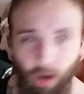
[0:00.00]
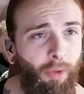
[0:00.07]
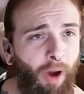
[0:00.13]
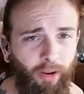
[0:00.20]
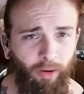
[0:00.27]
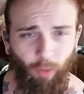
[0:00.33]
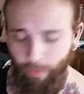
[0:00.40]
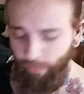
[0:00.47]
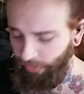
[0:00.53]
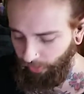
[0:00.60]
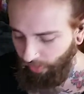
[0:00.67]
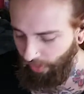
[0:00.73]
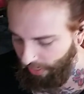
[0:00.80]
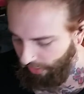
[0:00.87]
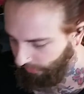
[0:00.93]
Don't bother
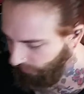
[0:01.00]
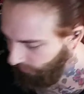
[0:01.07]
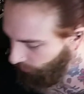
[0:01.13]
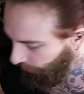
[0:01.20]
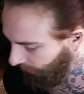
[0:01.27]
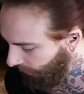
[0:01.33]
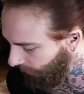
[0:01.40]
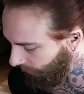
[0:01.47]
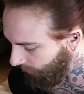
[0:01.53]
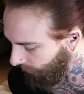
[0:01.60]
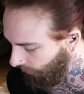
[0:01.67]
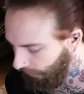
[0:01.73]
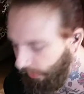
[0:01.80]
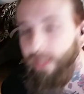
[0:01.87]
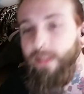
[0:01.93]
wiping your hands because,
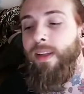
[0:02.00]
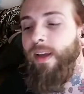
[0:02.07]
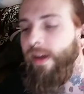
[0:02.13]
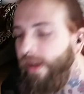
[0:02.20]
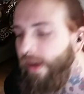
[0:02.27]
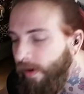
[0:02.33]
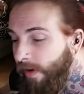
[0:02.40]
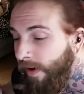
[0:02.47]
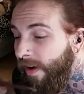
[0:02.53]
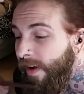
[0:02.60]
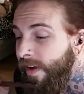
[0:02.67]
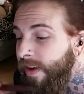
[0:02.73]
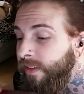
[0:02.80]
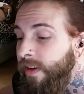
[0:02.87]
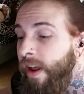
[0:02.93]
like I said, hair dye
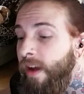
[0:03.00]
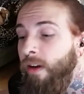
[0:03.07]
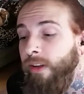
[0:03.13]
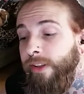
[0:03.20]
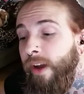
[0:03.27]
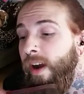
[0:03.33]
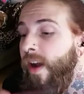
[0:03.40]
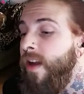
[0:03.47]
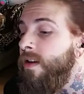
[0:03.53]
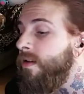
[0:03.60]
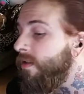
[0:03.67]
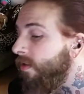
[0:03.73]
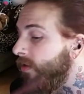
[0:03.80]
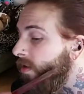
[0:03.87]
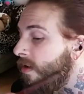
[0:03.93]
is nail dye.
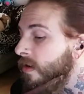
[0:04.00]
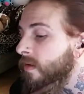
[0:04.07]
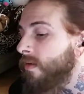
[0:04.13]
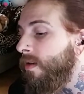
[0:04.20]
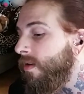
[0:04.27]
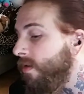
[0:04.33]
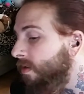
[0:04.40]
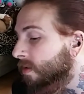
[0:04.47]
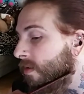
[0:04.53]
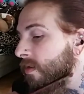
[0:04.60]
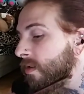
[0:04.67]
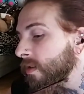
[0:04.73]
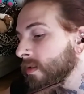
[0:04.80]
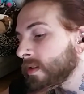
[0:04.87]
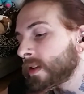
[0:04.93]
So
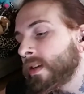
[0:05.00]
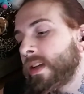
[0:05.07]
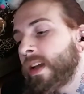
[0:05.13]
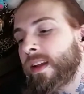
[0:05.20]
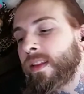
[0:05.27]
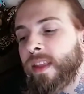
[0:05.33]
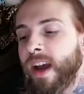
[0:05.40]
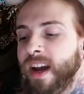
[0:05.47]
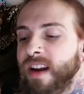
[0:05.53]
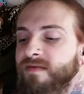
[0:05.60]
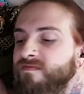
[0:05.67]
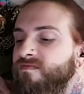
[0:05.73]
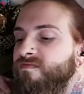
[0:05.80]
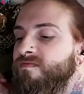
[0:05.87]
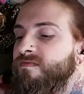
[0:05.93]
you can get
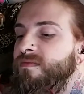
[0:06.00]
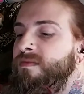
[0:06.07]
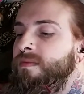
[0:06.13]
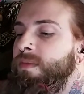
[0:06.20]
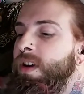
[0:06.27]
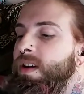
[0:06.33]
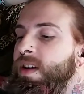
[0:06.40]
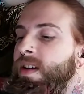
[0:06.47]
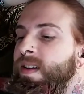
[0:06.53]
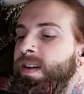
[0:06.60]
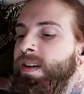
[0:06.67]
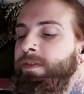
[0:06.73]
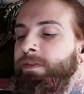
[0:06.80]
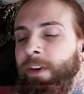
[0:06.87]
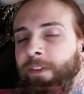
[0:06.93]
that
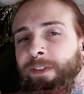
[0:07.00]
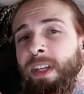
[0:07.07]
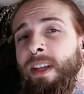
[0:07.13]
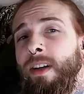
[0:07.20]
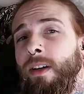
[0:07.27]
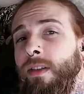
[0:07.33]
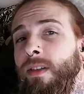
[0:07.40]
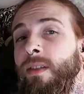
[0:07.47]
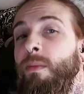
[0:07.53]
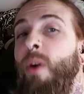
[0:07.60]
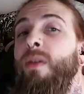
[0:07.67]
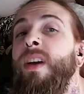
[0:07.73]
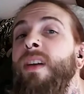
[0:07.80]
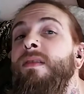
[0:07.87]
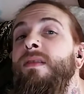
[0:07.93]
50 year
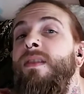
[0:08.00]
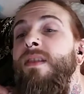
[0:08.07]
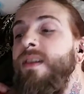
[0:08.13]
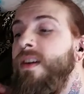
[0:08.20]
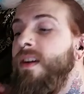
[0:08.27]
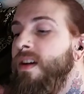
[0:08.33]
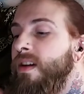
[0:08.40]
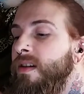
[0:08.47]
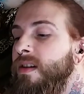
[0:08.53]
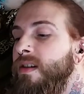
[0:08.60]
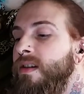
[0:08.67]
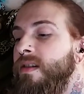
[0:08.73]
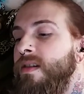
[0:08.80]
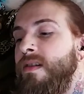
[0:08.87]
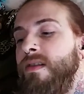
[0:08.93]
smoking look
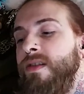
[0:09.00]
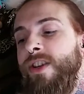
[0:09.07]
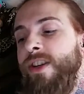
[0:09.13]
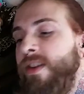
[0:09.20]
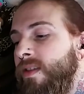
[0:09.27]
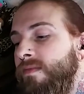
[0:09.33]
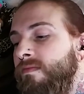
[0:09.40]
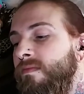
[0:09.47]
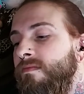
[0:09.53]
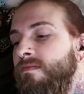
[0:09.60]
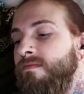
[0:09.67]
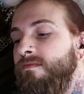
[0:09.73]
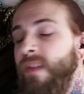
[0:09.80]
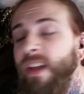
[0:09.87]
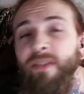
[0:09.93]
just
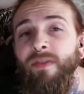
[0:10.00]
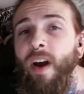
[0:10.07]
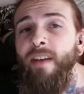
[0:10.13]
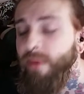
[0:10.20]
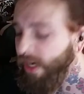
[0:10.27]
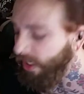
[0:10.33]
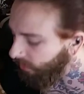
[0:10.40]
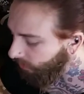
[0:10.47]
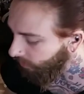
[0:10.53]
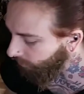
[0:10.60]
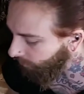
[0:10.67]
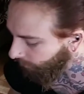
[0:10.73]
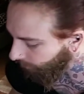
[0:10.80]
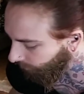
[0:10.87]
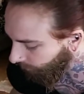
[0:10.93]
in five minutes.
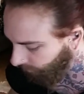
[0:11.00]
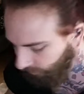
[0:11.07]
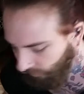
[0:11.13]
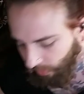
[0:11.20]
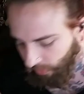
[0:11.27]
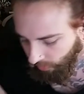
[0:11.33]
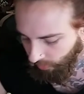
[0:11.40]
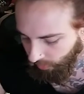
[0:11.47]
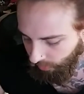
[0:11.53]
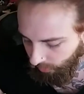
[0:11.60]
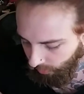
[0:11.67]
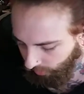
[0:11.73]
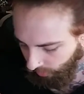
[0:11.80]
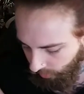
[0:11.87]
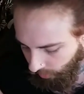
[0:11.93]

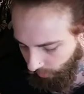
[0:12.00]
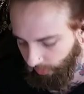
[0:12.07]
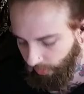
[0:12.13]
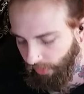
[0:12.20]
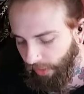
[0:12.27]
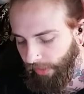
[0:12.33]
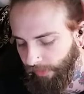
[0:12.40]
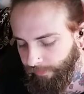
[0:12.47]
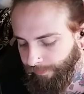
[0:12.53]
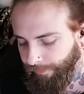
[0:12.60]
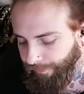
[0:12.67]
Okay.